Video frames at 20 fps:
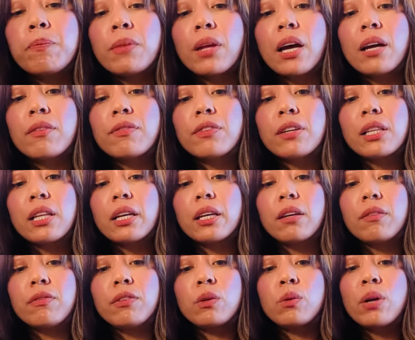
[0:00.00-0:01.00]
I feel like
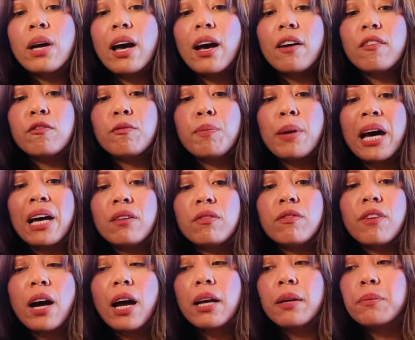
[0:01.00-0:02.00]
if you have bad
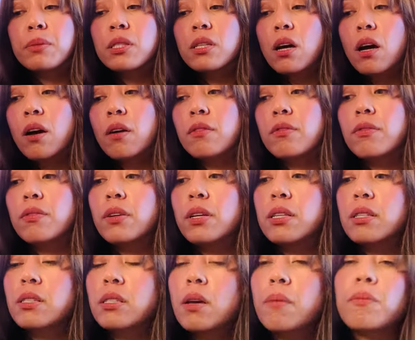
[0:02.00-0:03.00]
vibes of
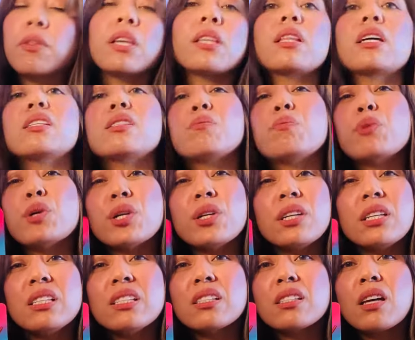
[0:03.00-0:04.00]
something that's
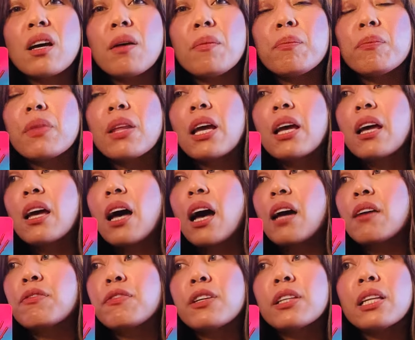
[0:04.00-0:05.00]
burdensome,
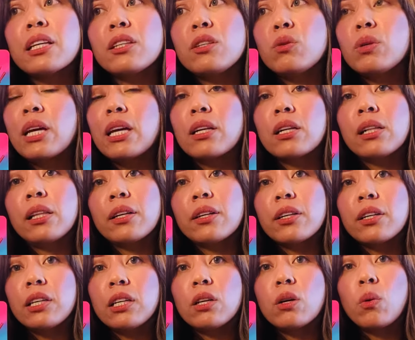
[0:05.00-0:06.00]
I feel like you get
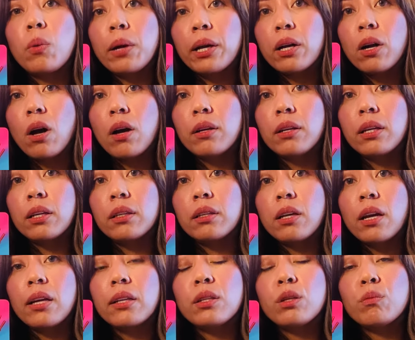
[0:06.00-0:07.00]
clarity quick on it
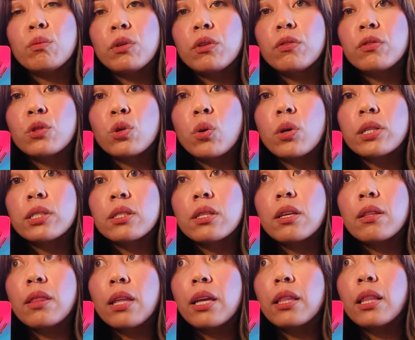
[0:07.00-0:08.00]
and you move toward
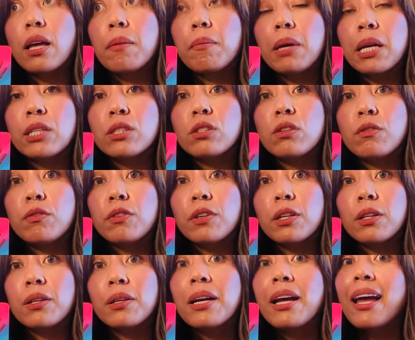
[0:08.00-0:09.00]
the thing that makes you
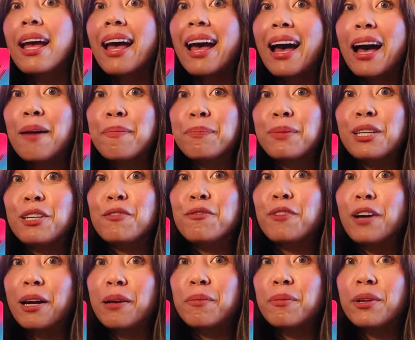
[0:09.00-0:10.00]
feel happy,
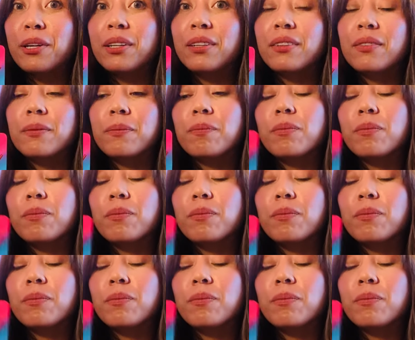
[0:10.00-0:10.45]
vibrant.